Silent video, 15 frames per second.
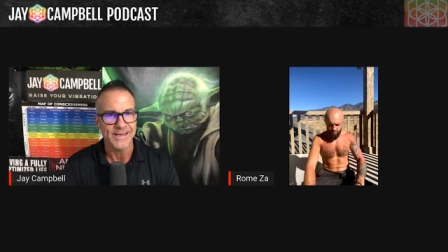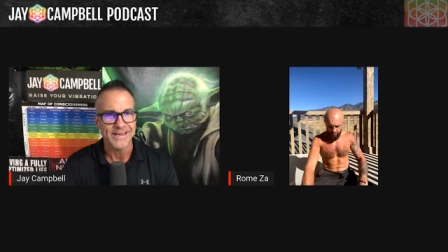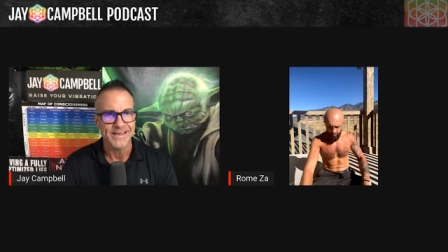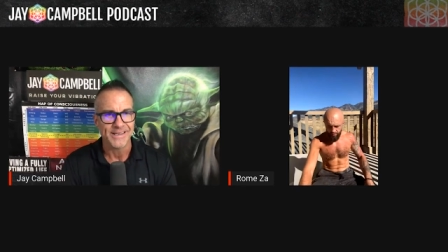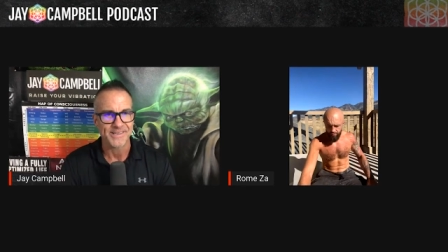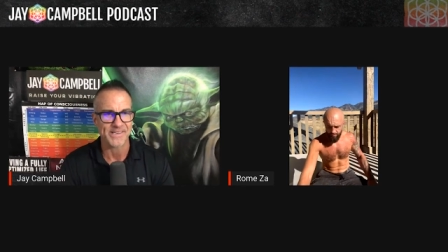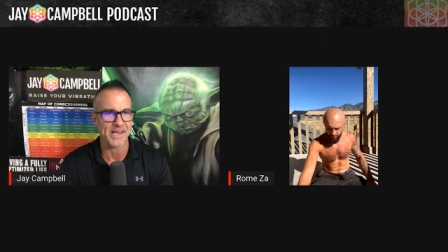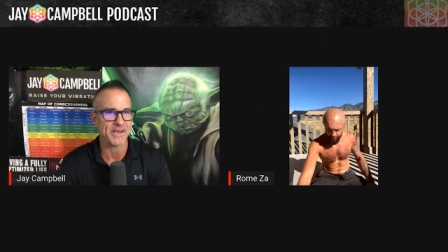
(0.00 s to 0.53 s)

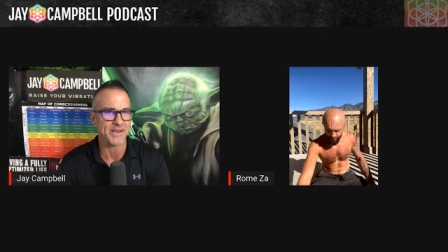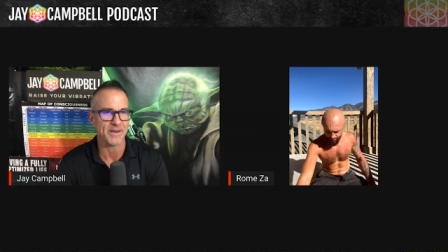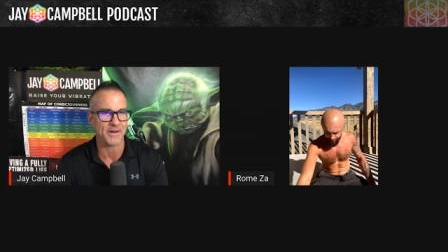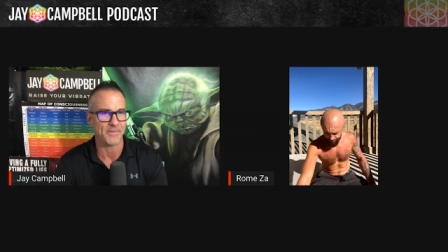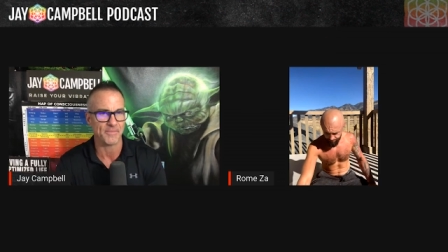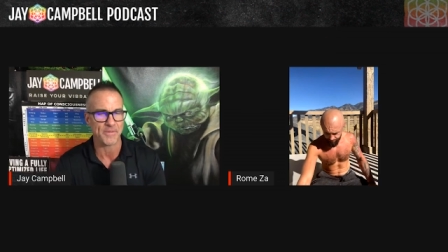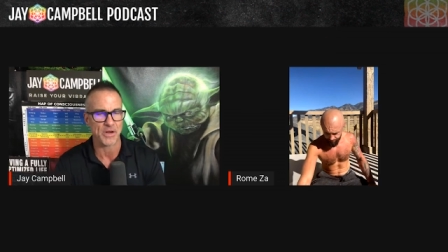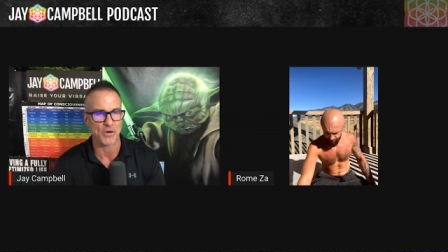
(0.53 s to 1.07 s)
send in
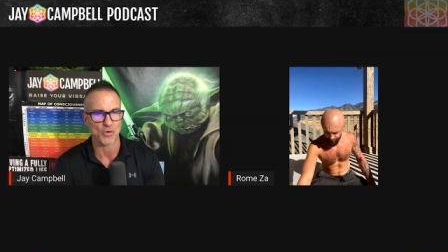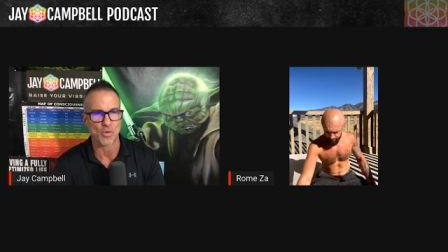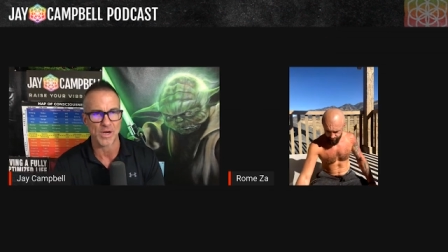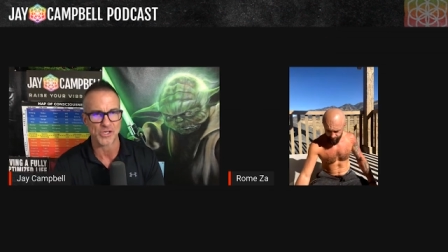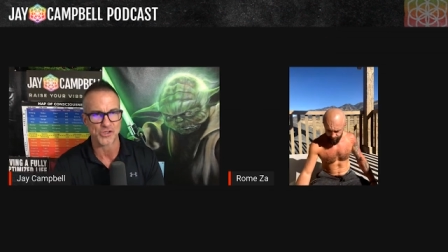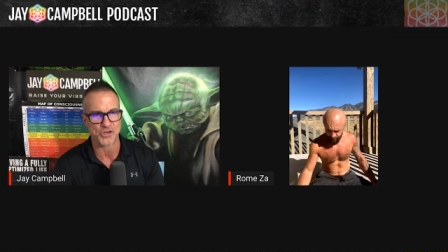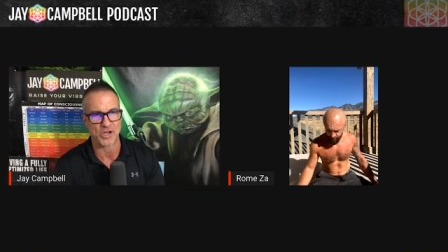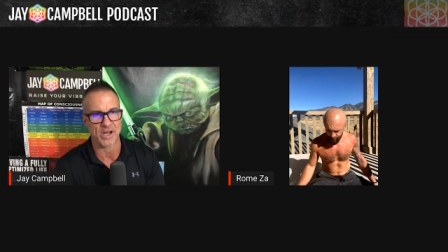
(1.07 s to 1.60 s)
a you know
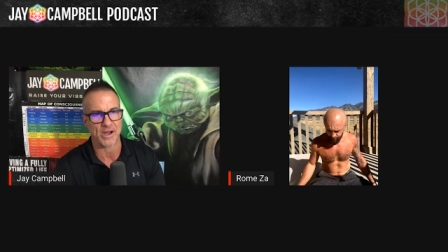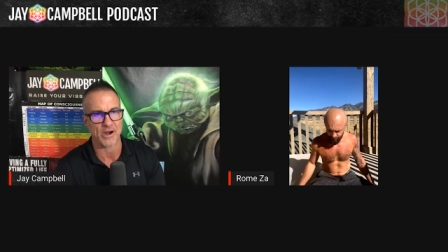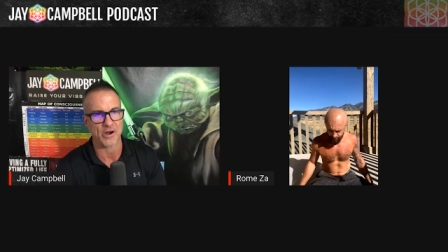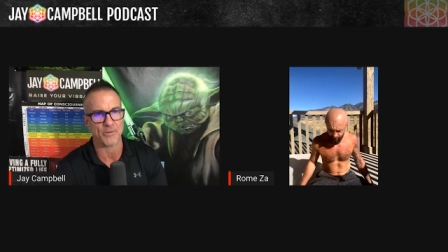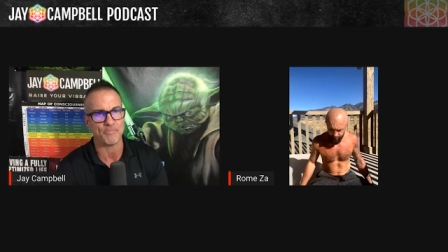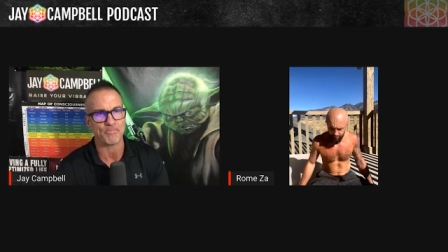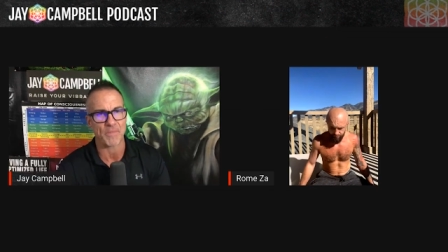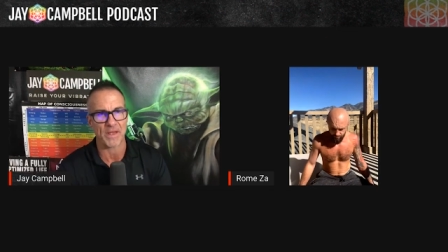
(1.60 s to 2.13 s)

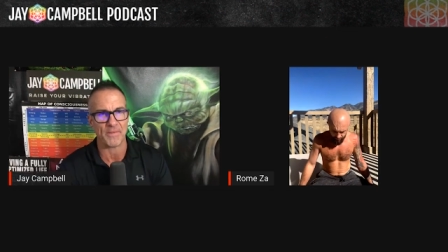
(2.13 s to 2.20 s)
questionnaire,